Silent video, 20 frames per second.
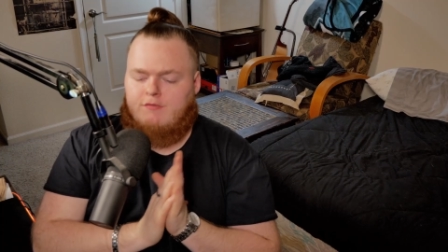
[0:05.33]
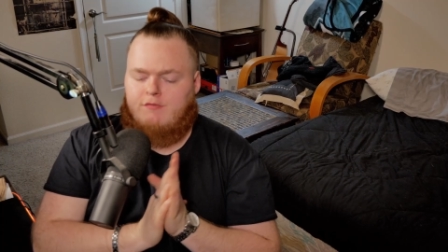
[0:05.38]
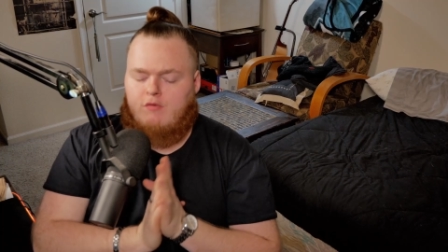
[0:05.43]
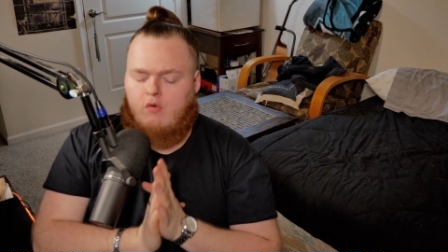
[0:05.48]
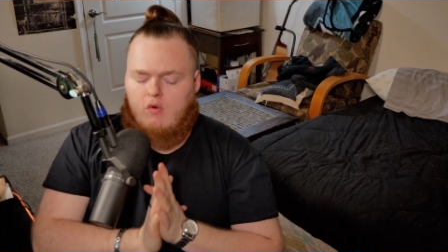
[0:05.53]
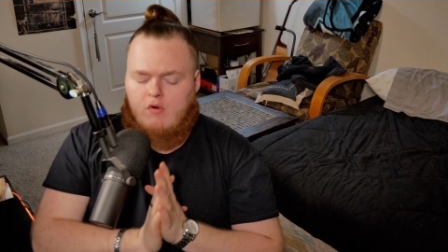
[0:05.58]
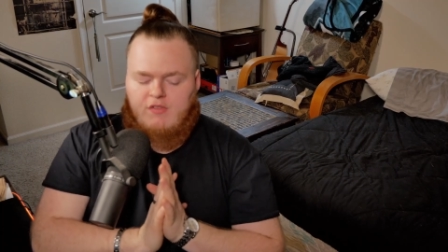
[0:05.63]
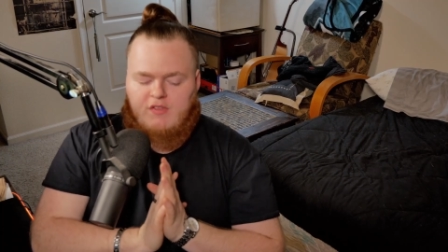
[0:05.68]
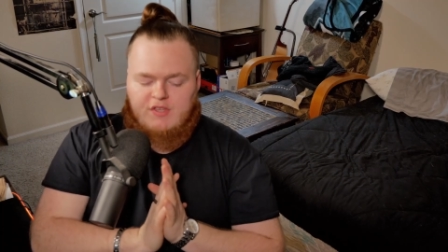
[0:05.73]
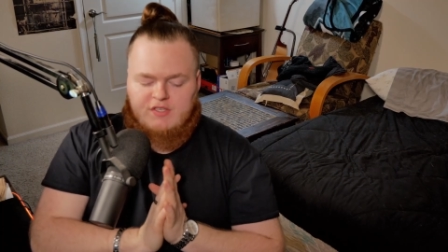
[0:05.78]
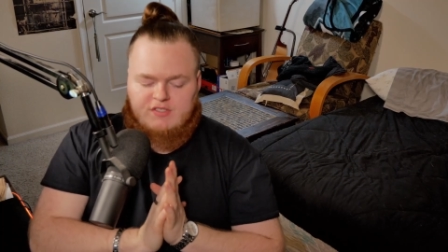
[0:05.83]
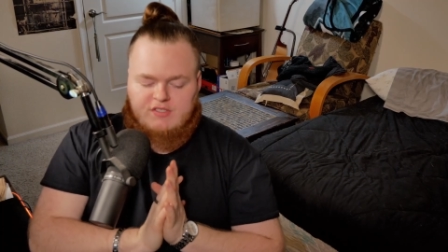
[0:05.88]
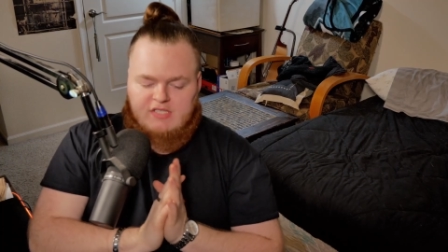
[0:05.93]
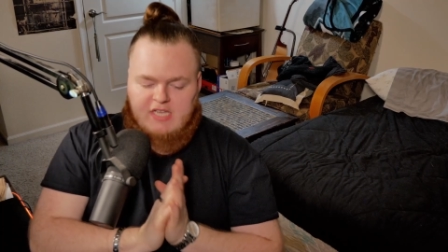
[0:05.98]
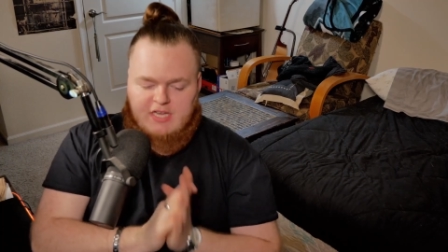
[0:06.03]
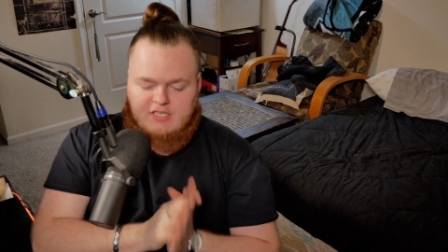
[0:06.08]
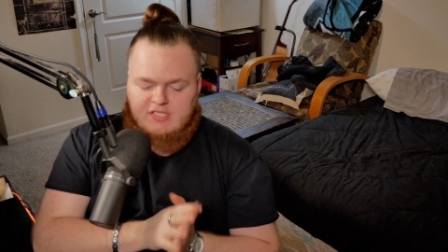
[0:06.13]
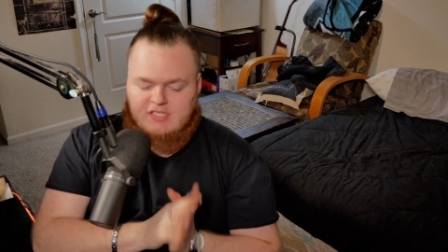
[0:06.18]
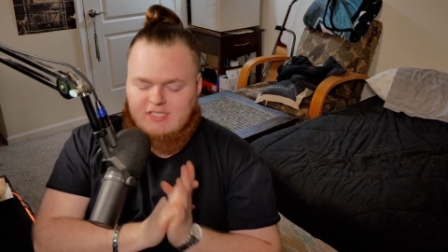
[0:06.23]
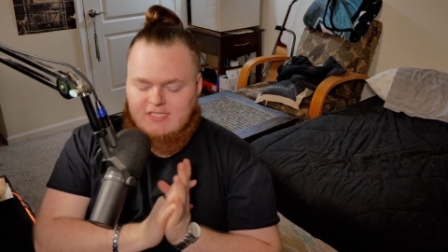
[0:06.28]
for this
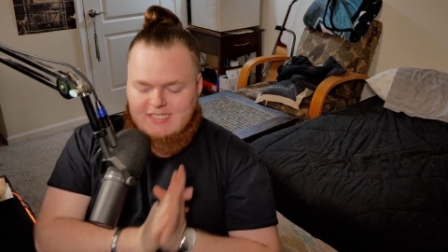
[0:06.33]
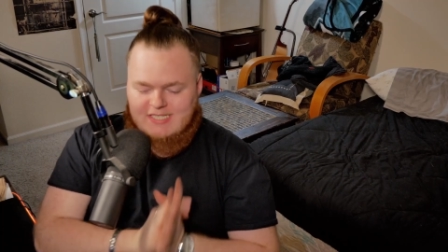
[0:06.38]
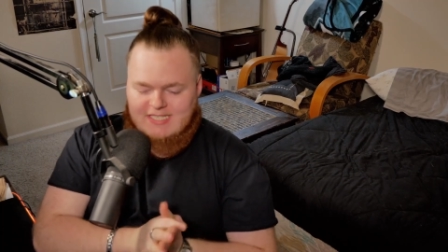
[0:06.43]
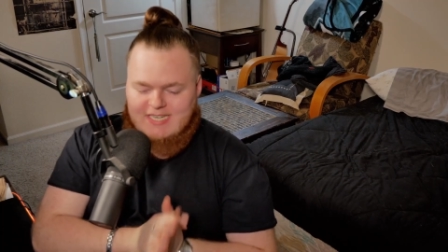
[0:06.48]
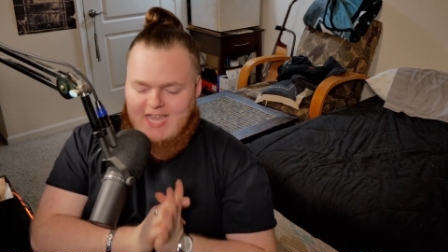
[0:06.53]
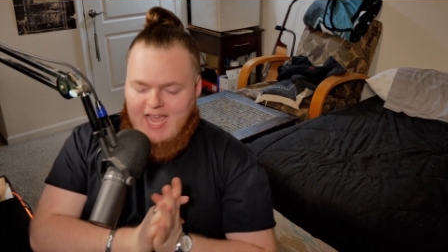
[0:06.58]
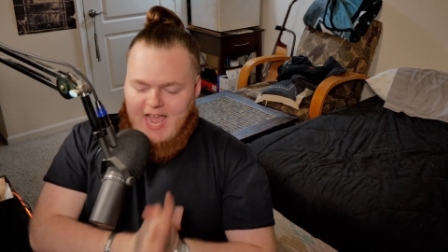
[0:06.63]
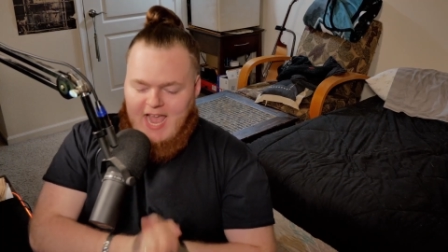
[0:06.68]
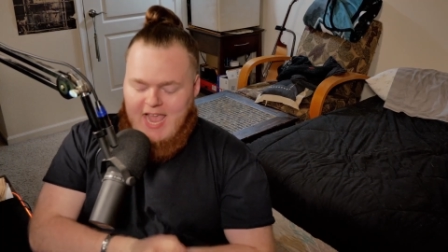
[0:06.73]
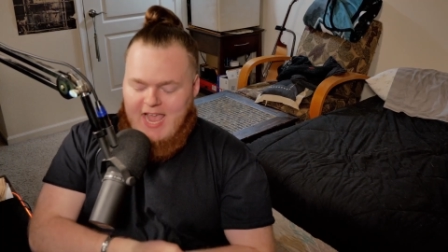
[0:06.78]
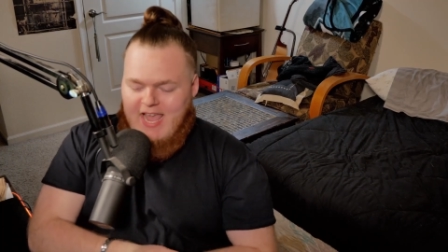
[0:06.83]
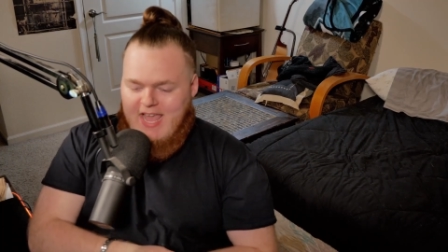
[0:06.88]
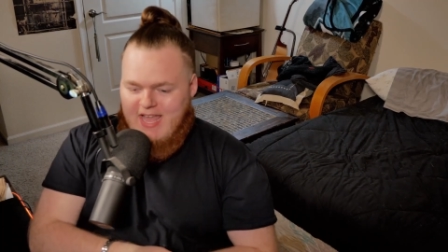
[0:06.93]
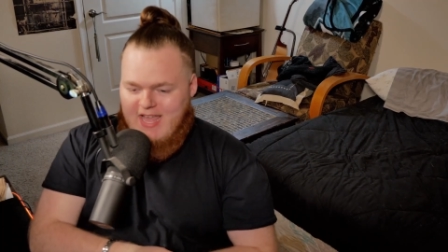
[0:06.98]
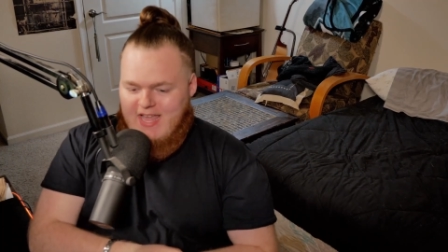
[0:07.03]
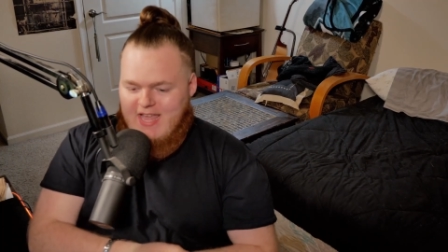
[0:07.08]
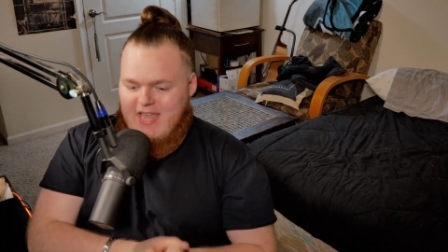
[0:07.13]
session today.